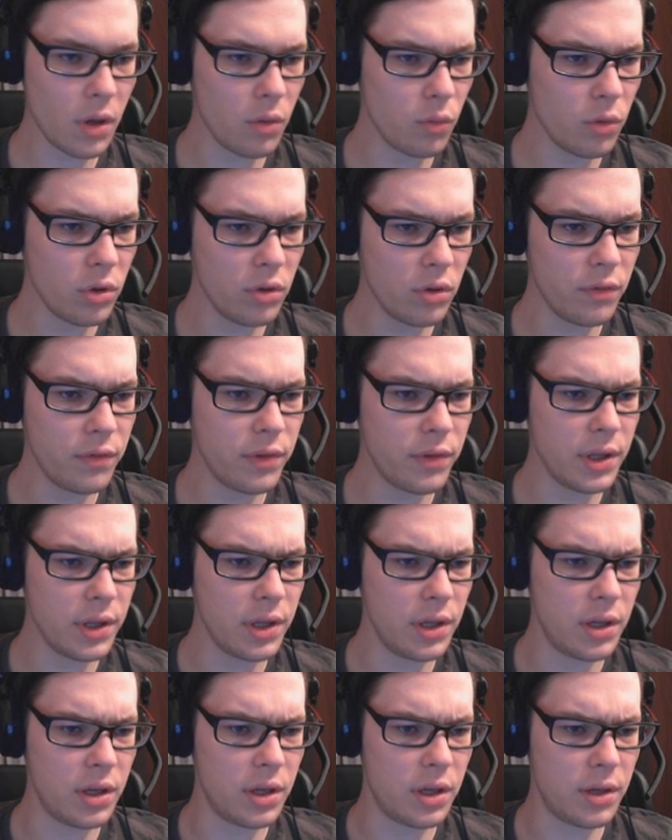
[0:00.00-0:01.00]
One of
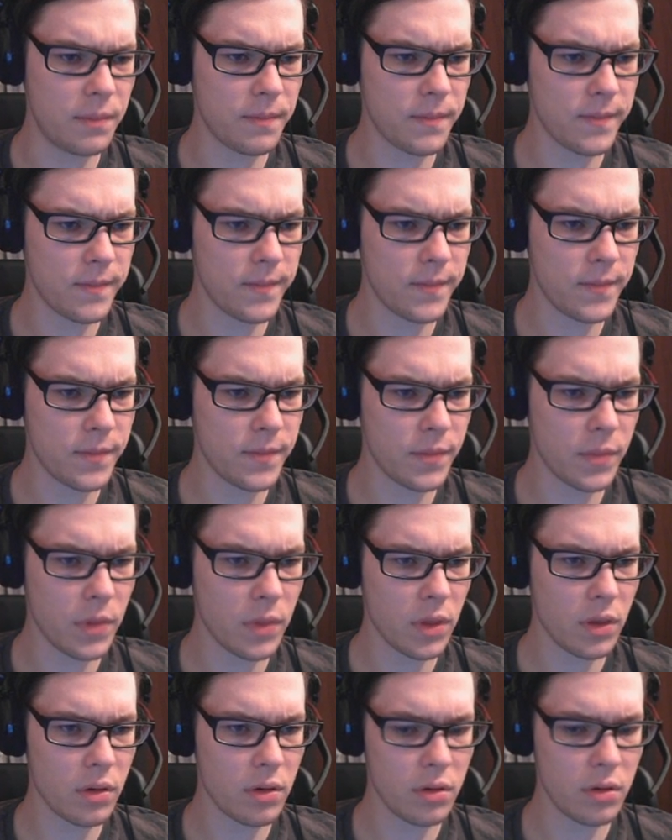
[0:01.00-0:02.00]
the,
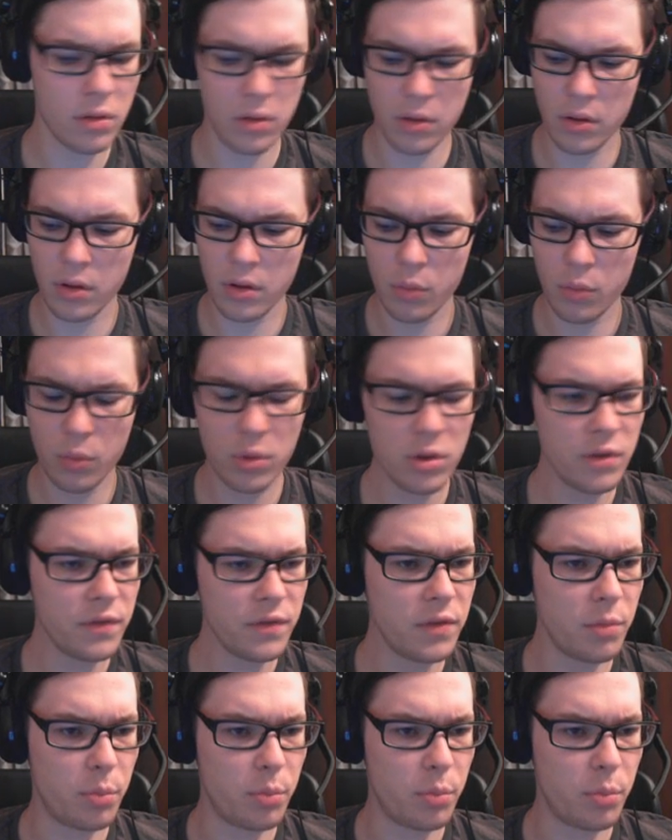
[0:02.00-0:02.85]
one of